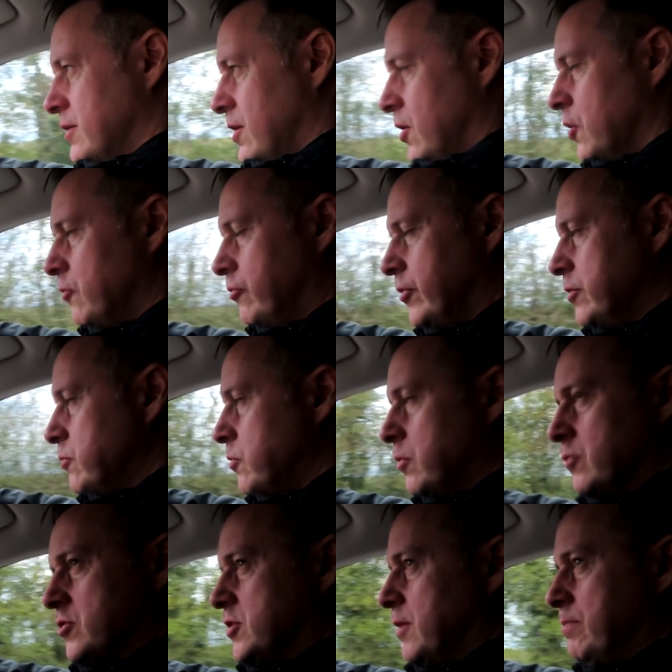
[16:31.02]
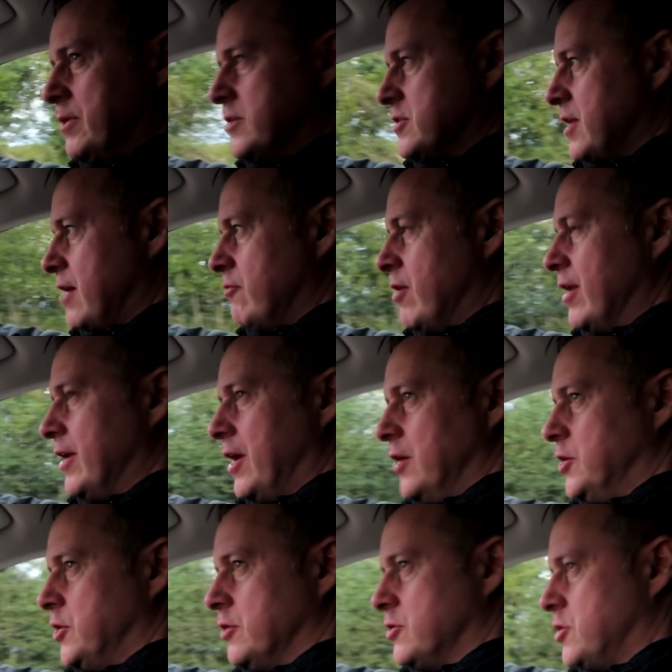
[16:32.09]
hopefully we won't slip into that
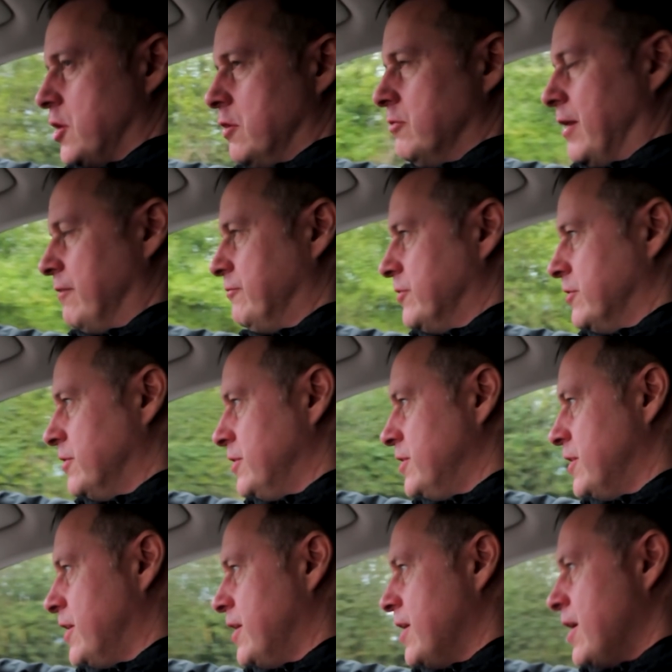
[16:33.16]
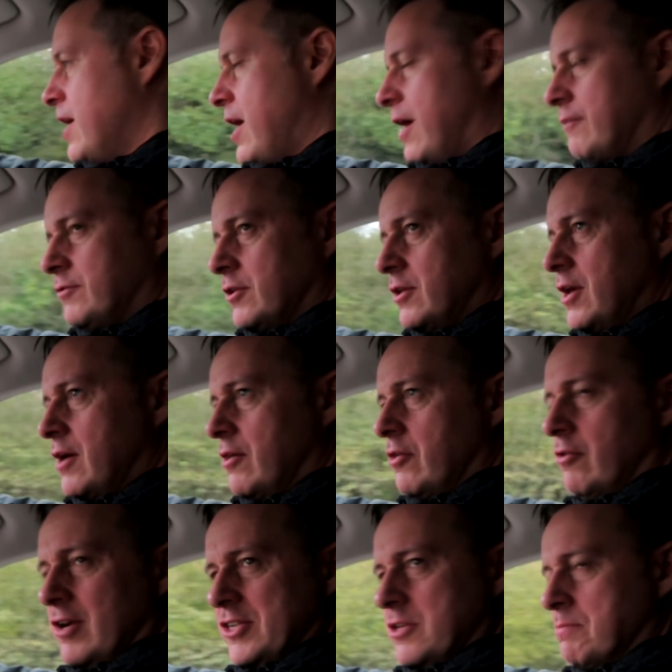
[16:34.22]
relegation zone after the uh, after the uh,
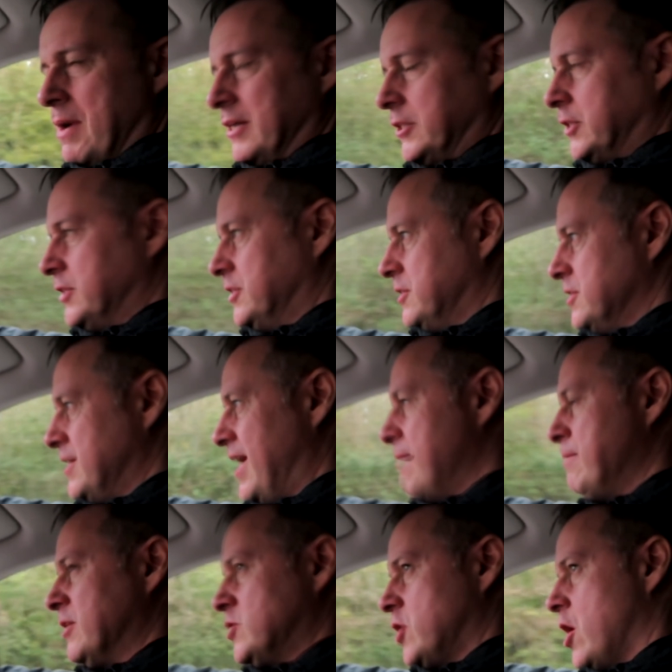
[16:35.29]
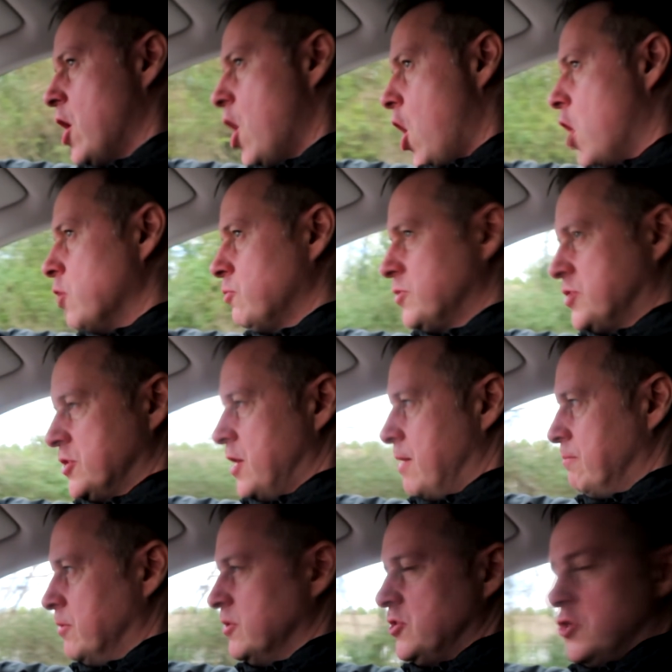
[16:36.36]
the rest of the matches today. But uh, onwards and
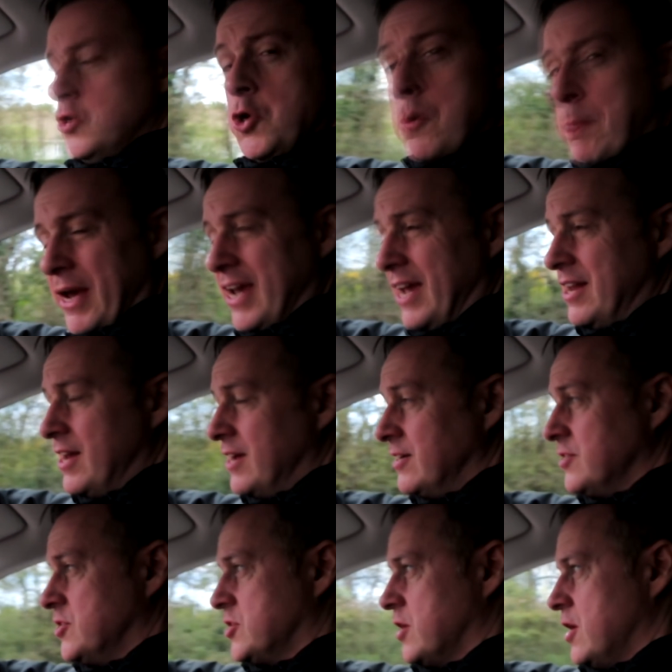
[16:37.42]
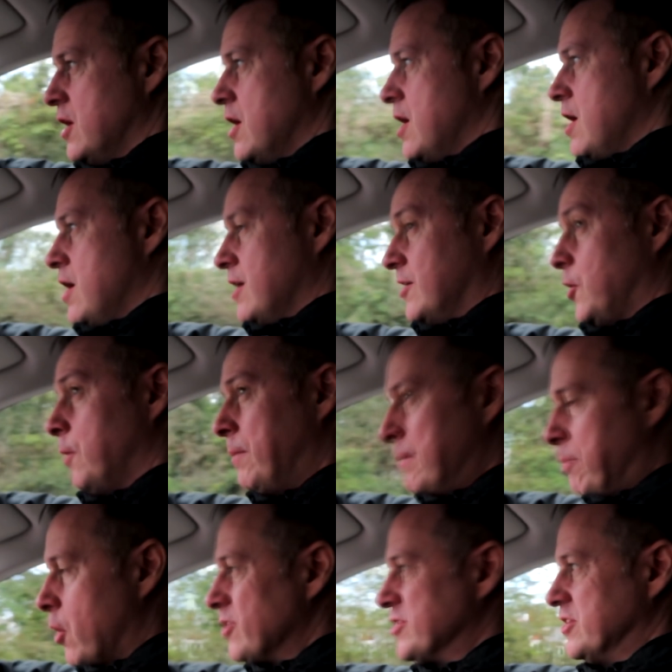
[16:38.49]
upwards, new beginnings. Got to be
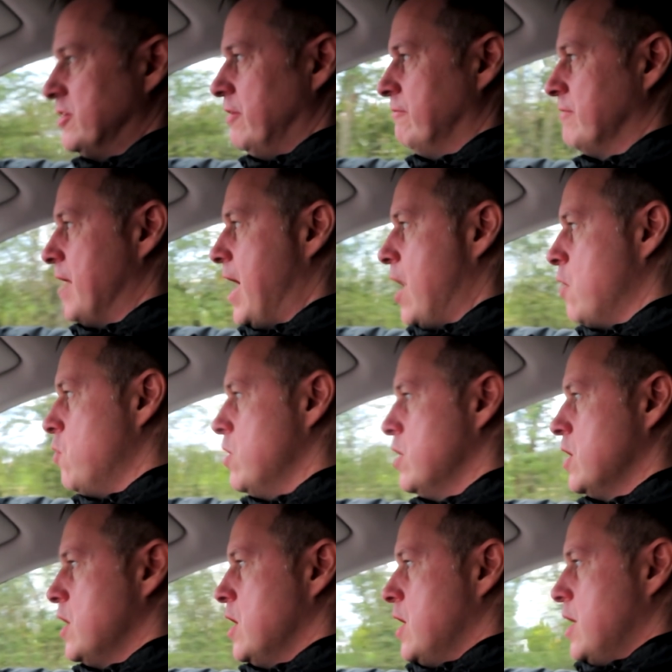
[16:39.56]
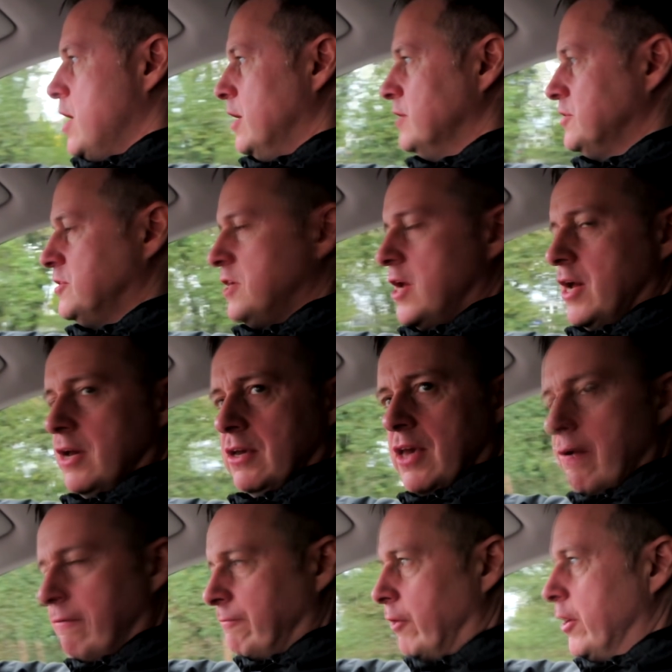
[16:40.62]
positive now, and uh,
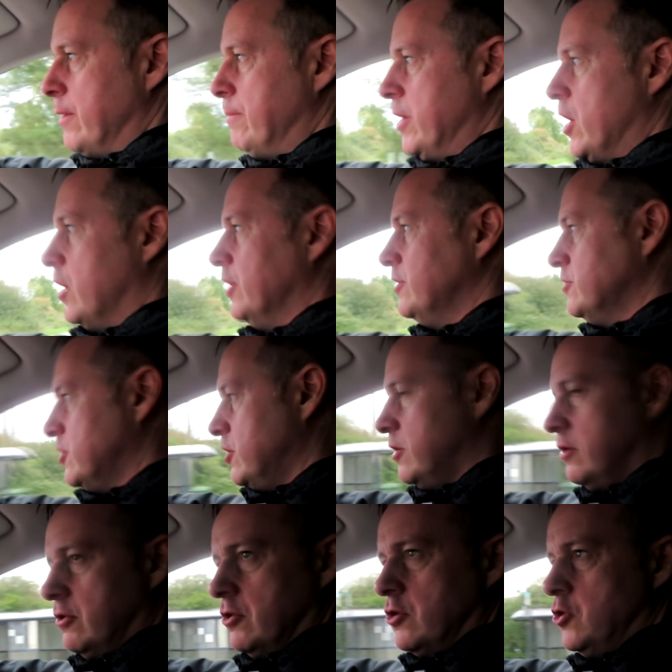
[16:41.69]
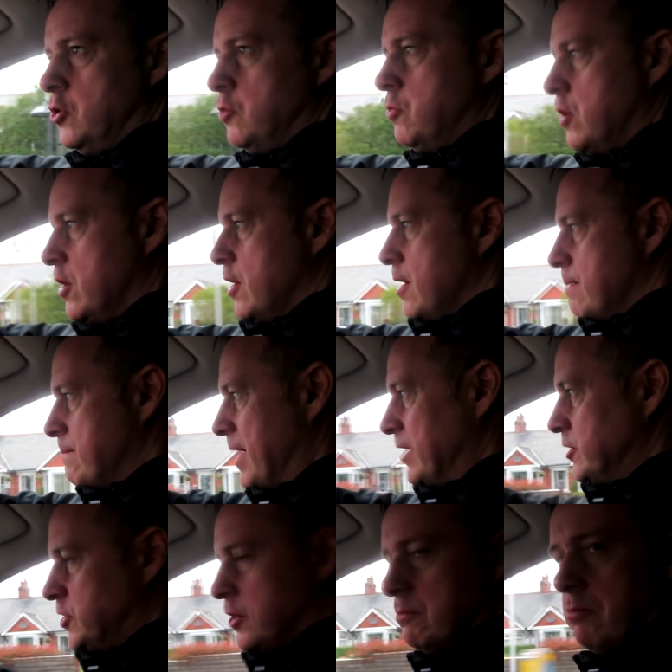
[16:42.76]
get fully behind the the new
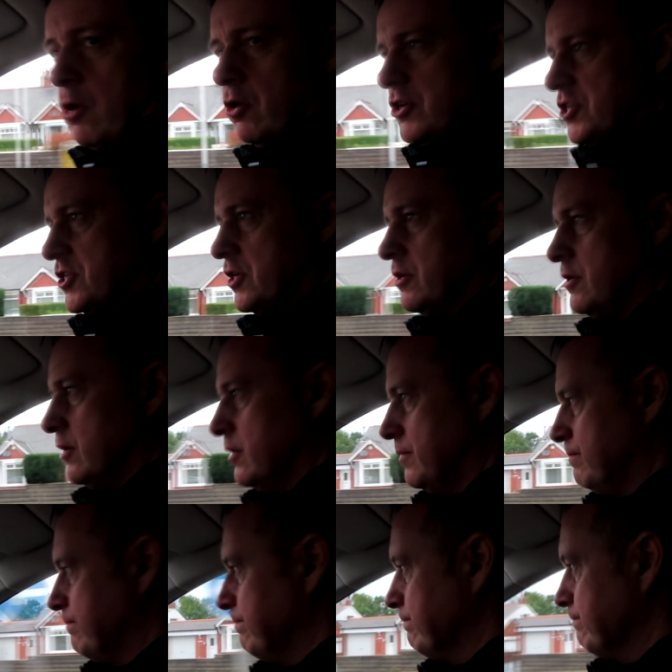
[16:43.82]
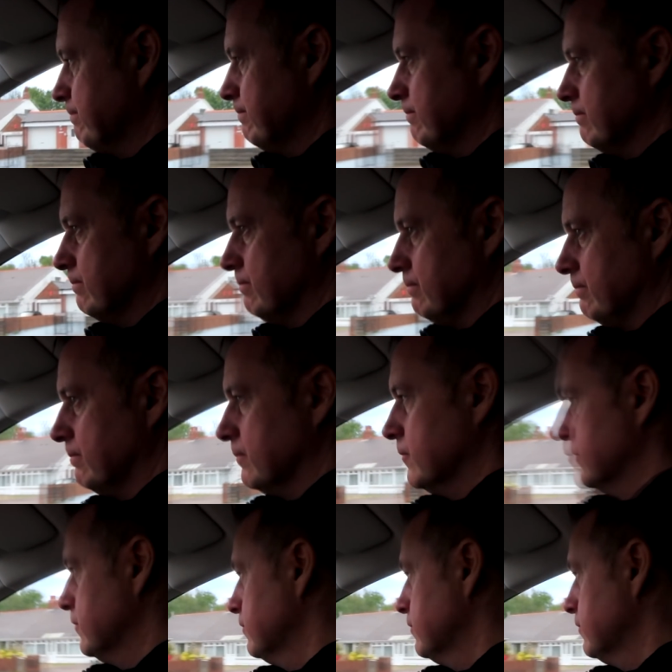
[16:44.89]
manager Morison. You, who would you